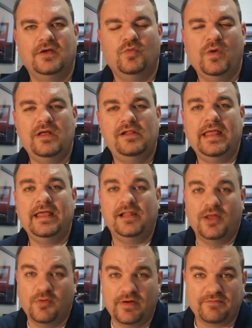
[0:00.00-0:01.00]
Well,
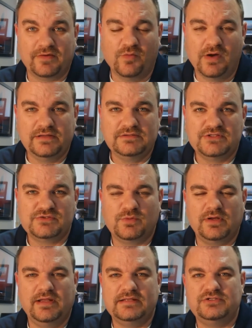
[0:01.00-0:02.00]
hello, everyone. Just
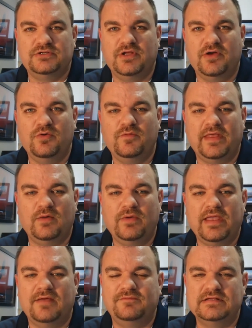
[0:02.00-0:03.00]
want to let you know that
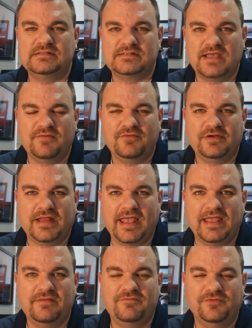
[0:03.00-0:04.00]
we have discovered
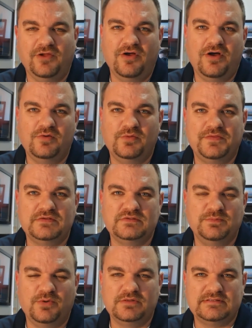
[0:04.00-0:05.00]
a flaw with the
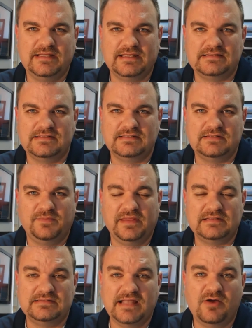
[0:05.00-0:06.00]
support ticket system
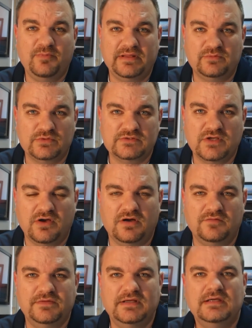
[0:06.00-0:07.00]
that's now been
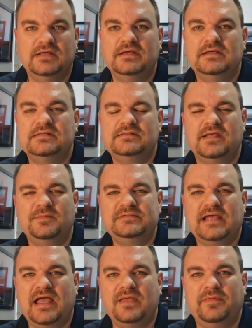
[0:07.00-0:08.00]
resolved.
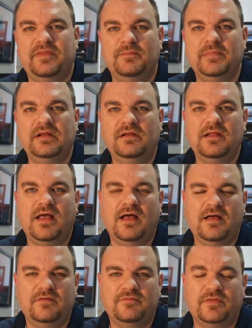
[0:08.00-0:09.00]
Sometime in the middle
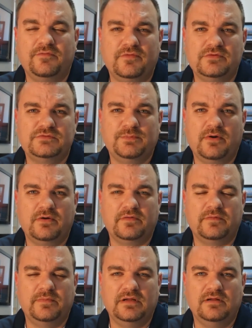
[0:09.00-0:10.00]
of the first part of
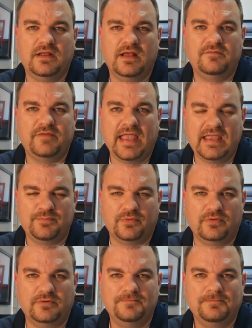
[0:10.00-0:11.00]
the middle of
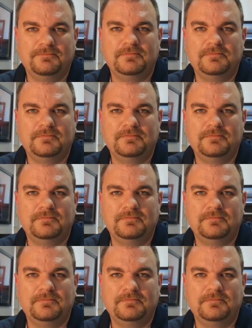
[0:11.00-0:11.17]
April,